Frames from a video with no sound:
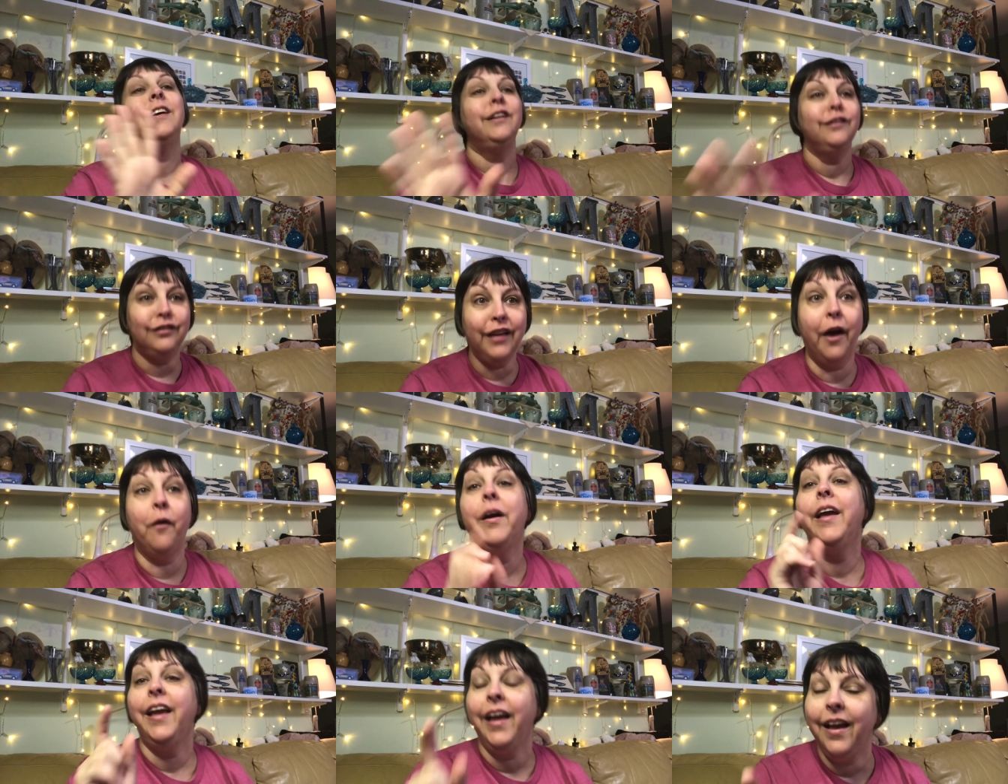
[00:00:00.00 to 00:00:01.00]
So
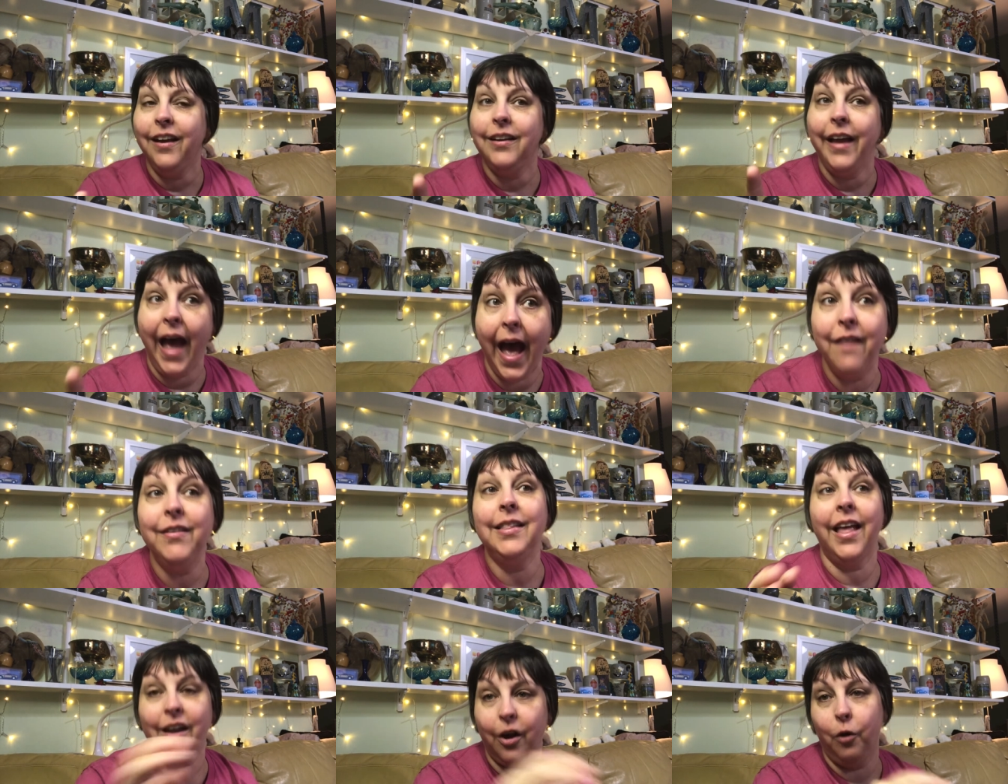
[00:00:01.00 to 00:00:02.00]
having
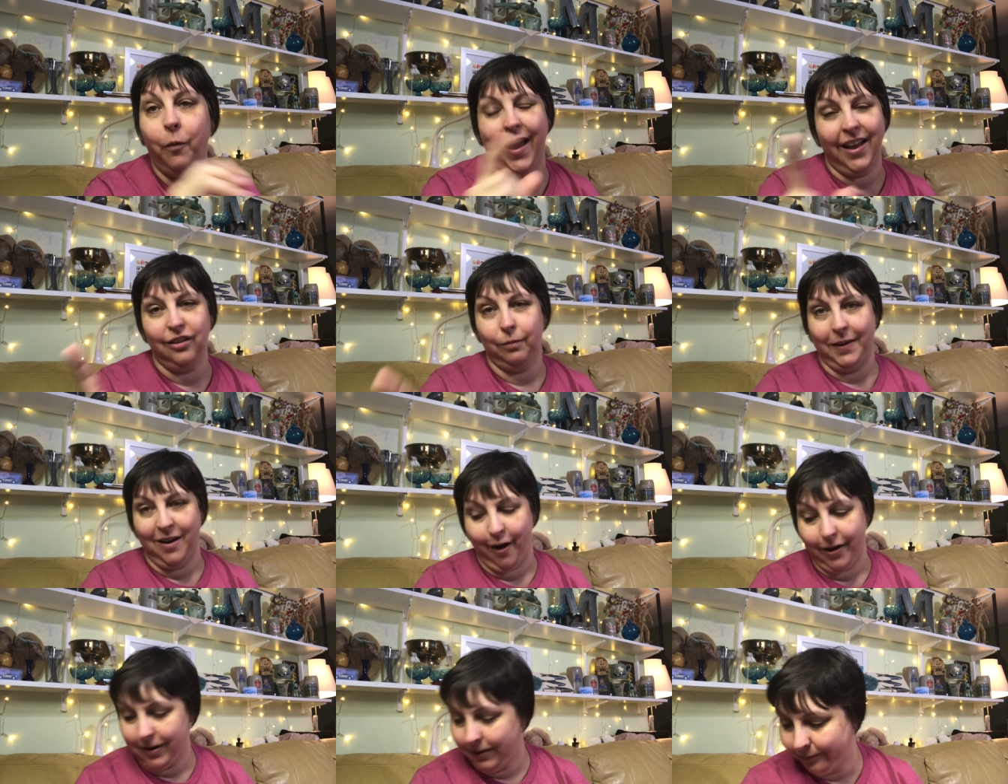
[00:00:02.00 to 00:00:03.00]
that go away has been hard.
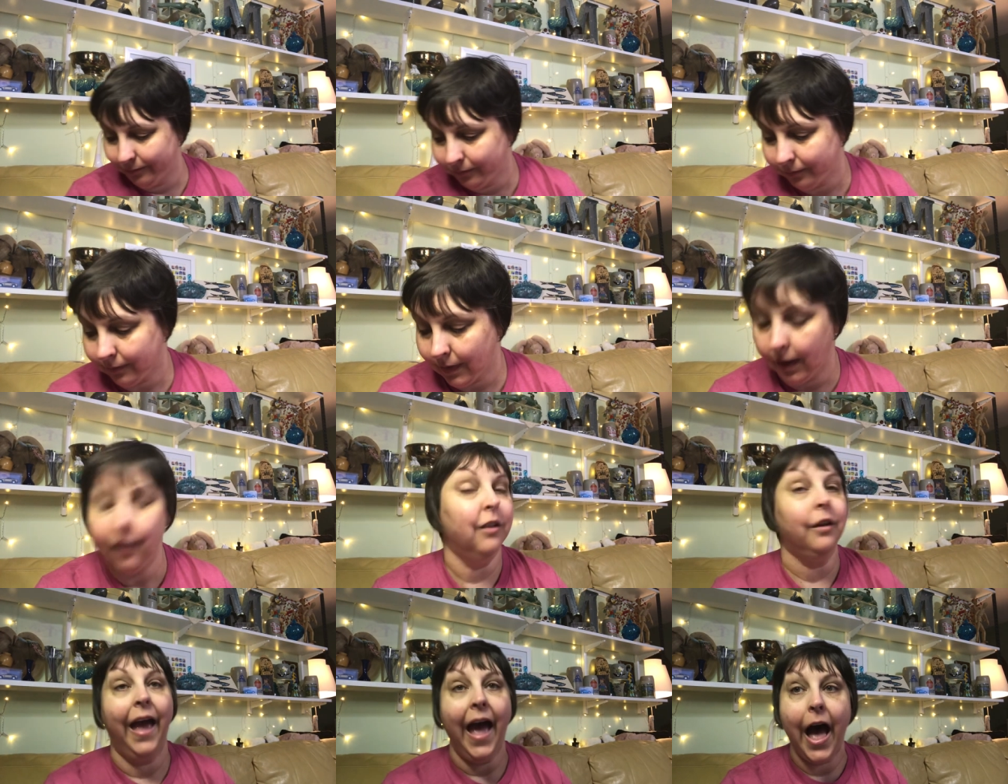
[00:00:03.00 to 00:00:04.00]

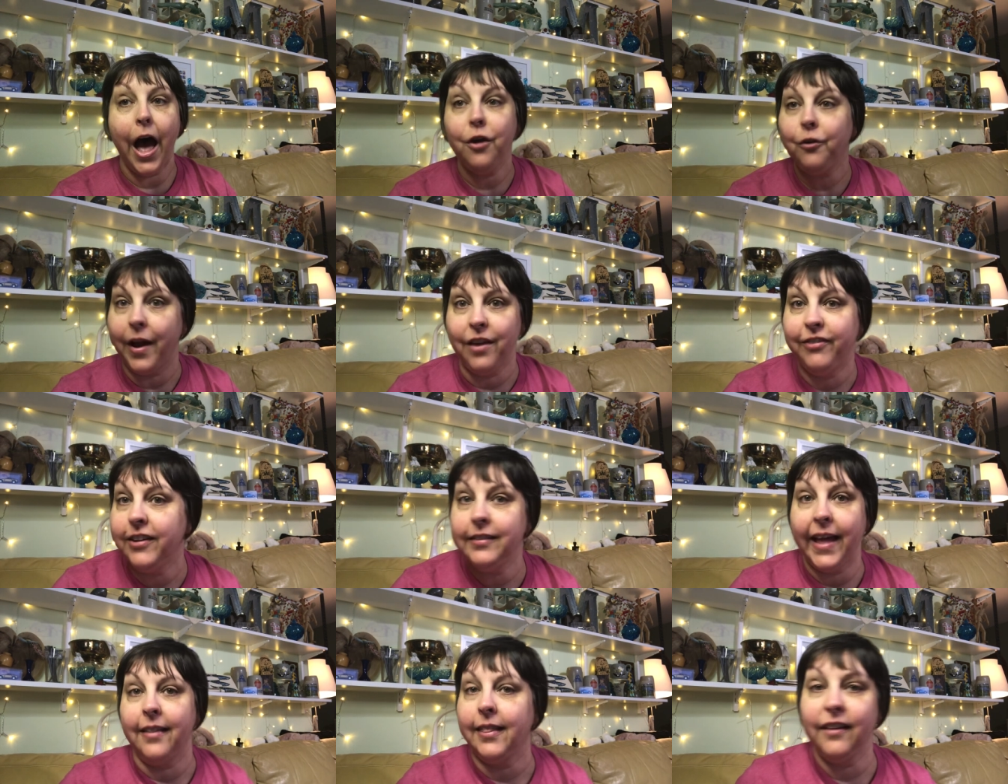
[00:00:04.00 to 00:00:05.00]
How do I feel
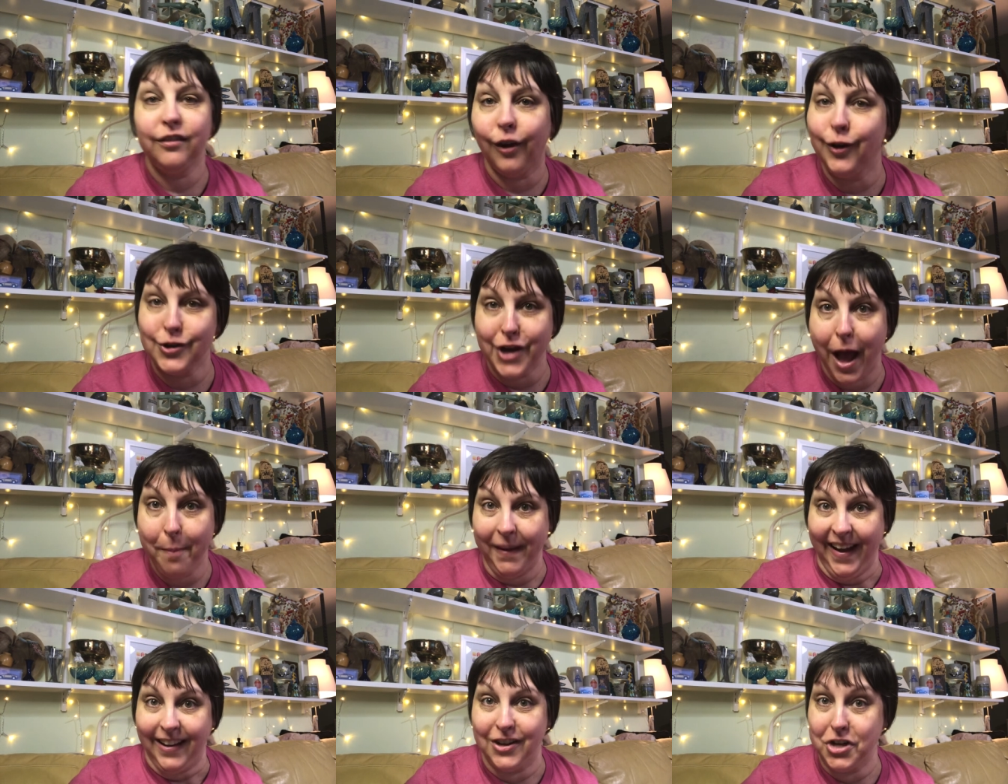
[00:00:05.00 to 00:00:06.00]
that? Let's go
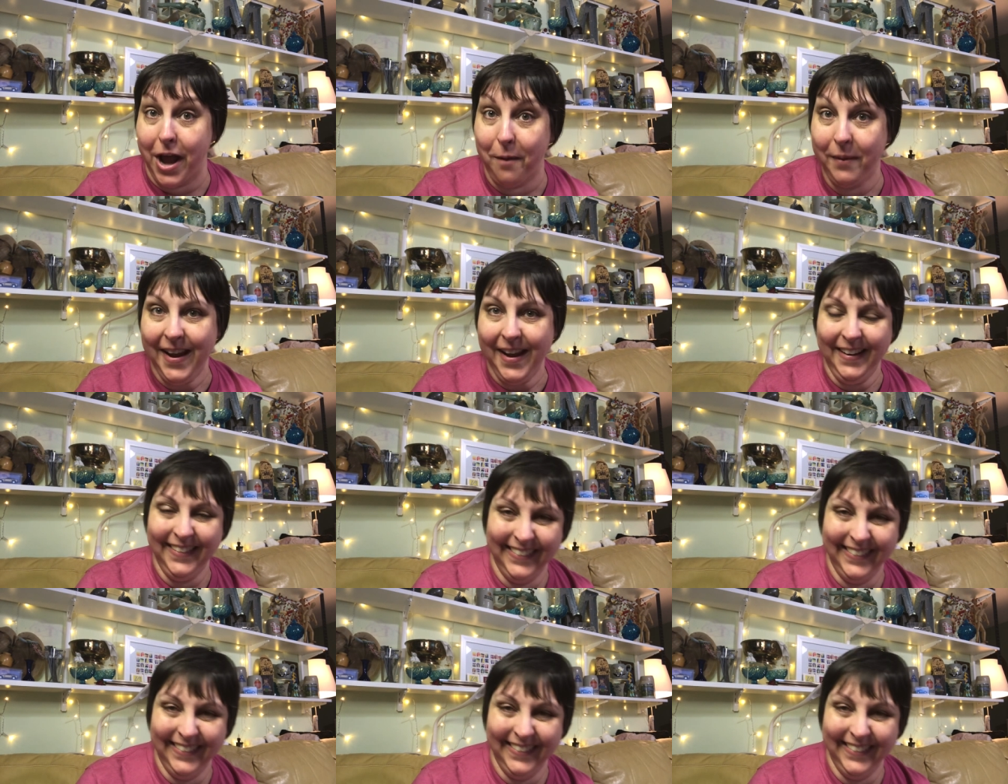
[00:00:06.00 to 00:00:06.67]
shopping, shall we?